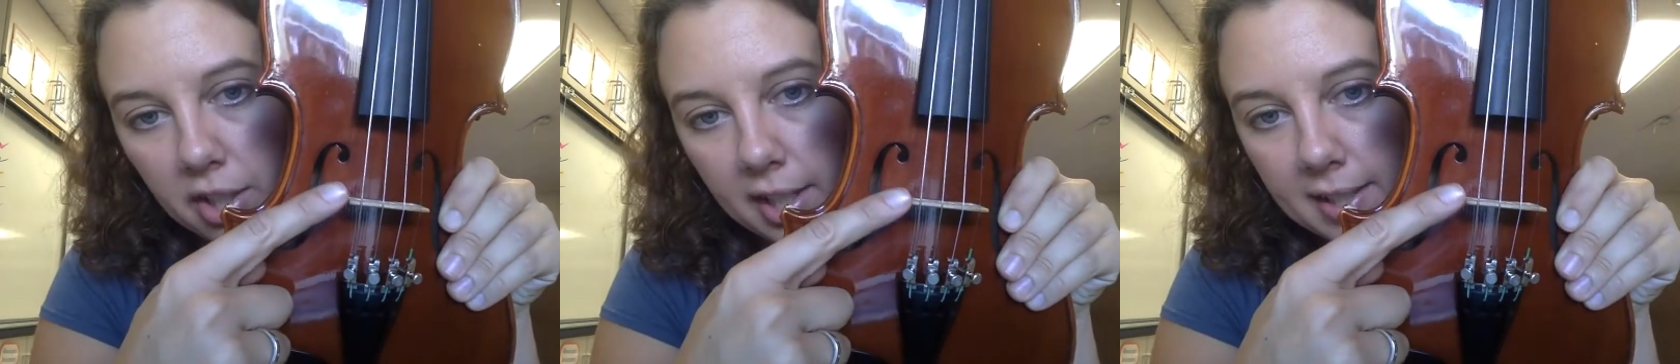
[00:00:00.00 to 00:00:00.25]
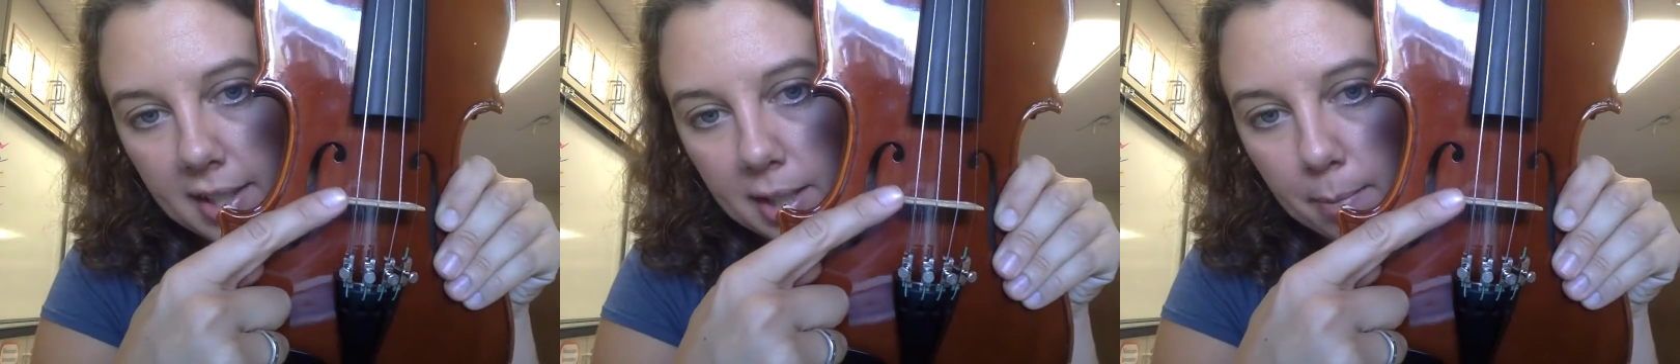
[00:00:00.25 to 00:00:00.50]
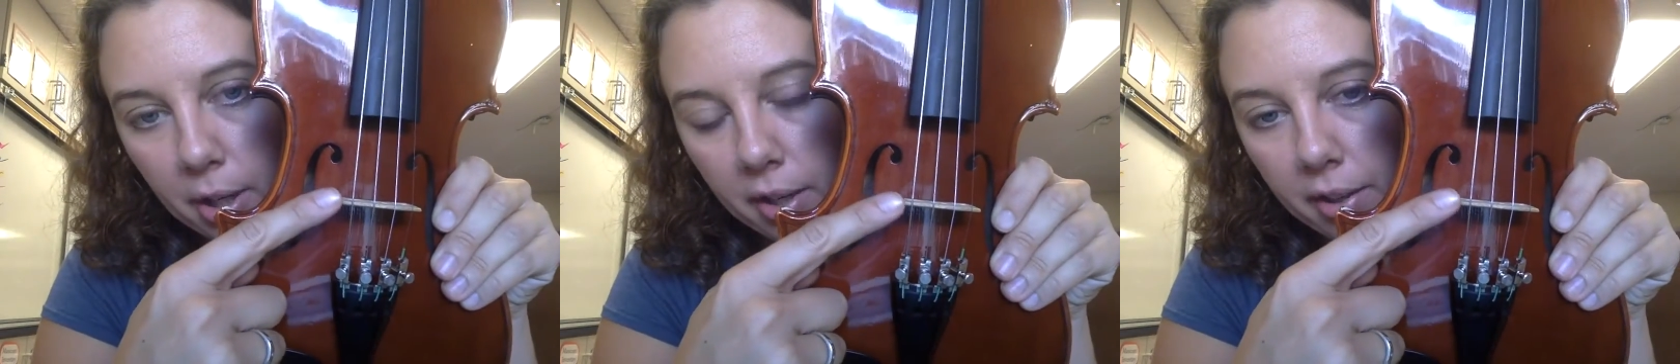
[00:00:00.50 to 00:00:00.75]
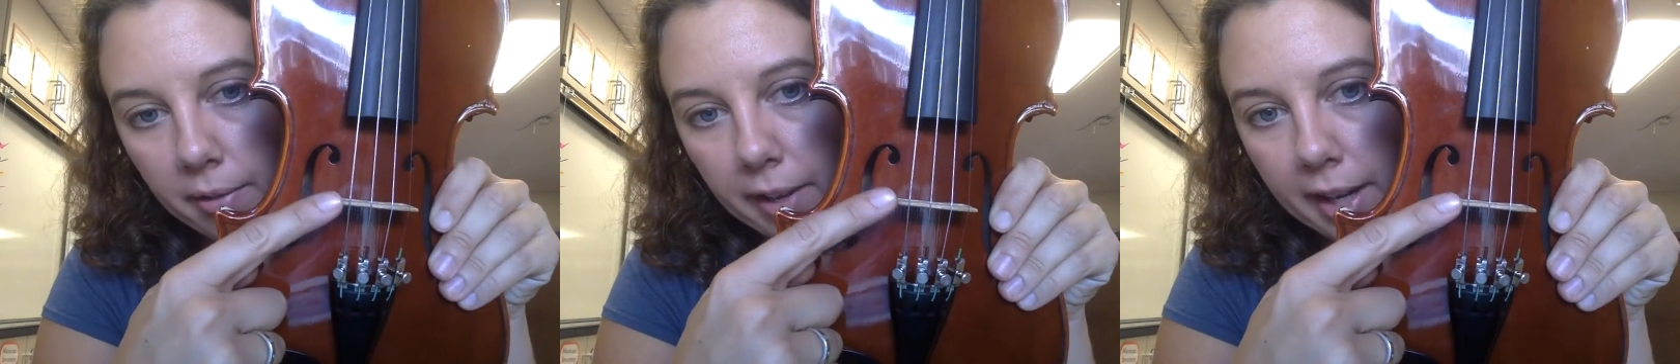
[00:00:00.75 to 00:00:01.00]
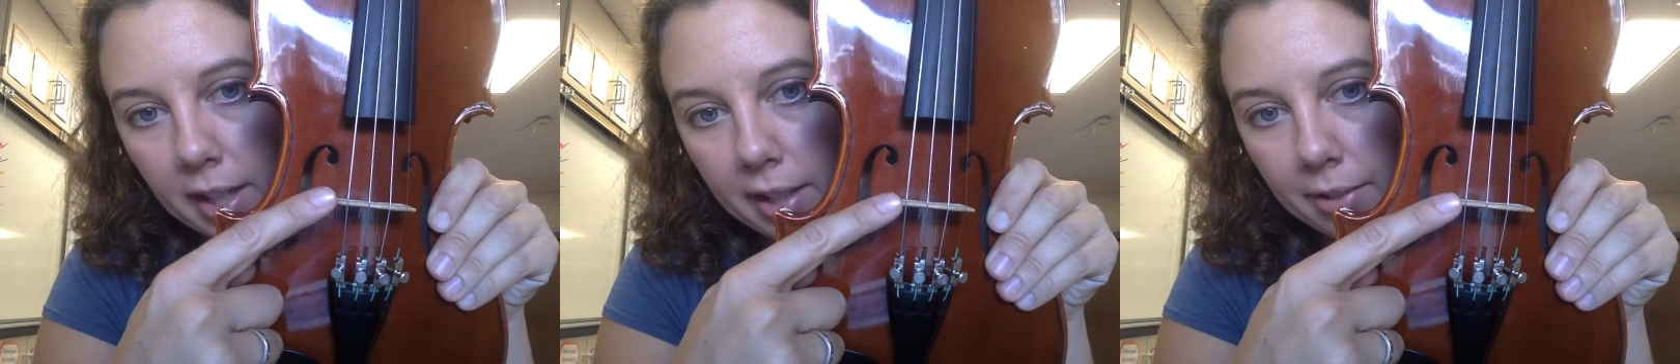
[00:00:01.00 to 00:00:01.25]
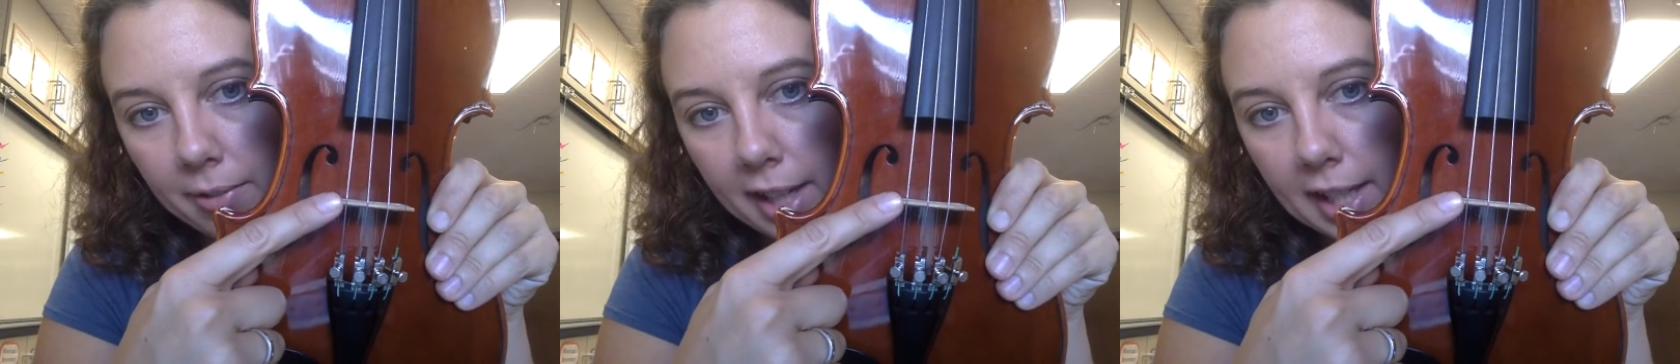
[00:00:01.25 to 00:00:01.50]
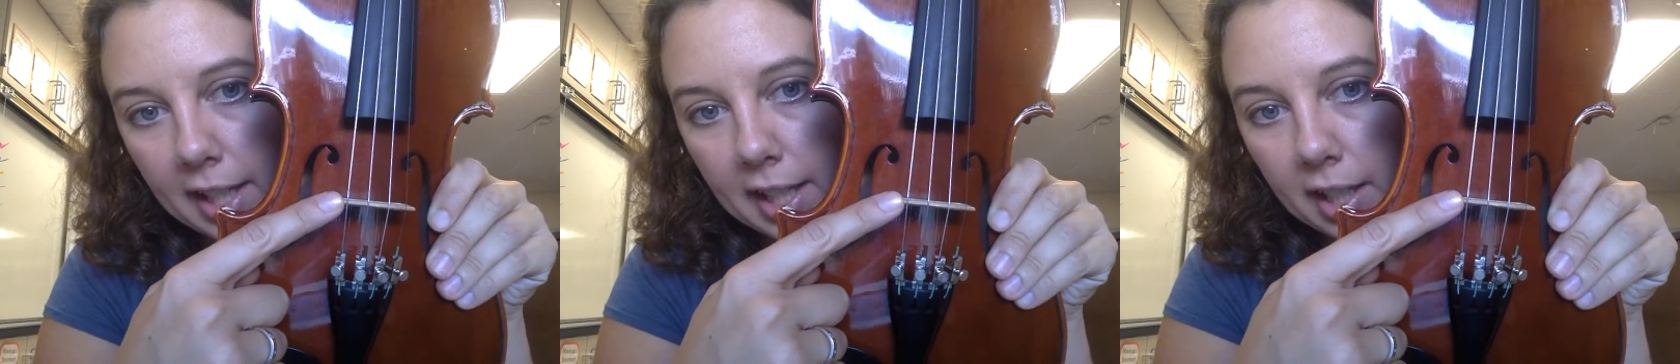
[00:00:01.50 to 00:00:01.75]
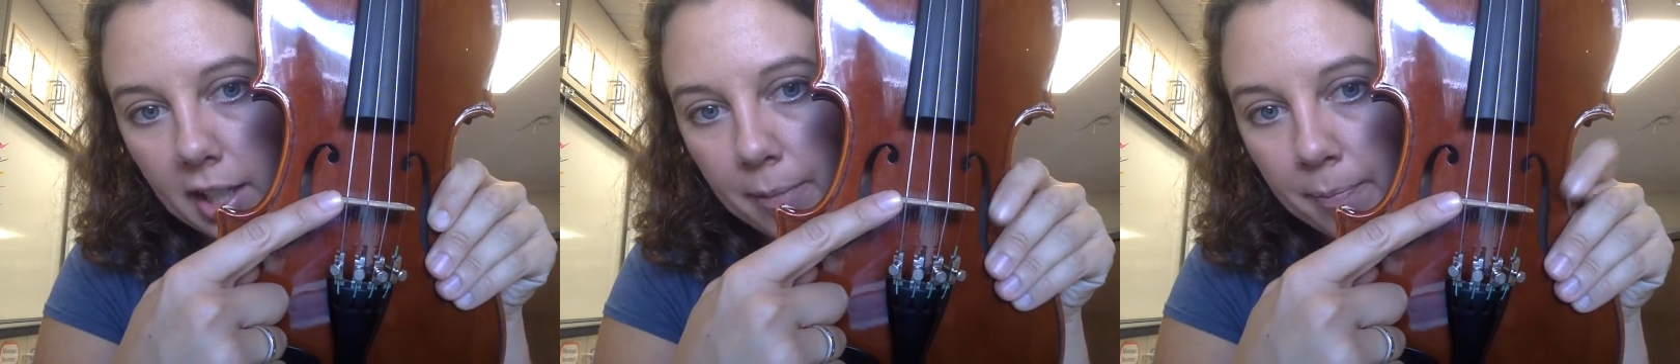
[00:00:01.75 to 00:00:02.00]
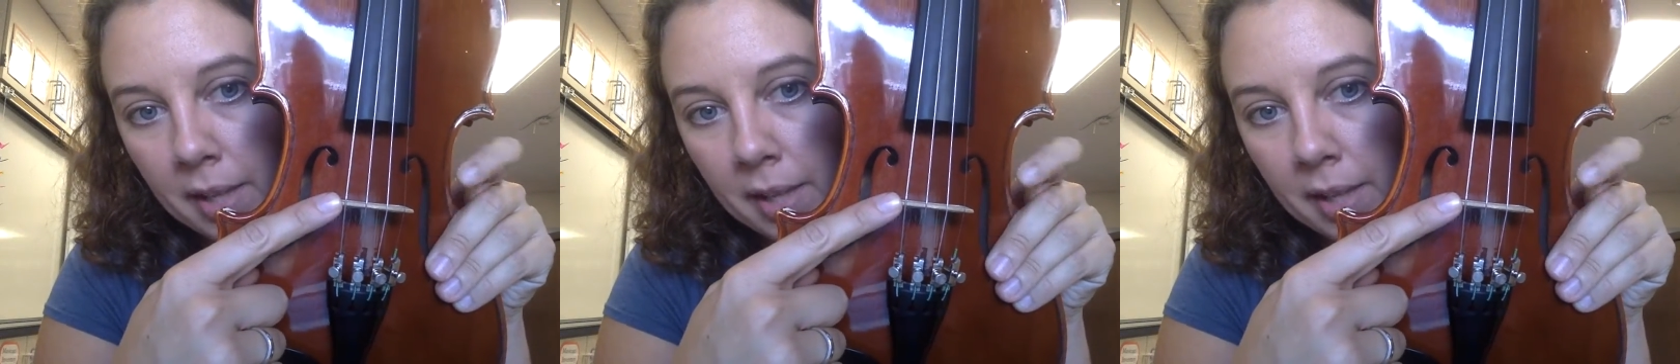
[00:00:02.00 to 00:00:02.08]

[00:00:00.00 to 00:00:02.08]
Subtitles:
That's this part of the violin right here.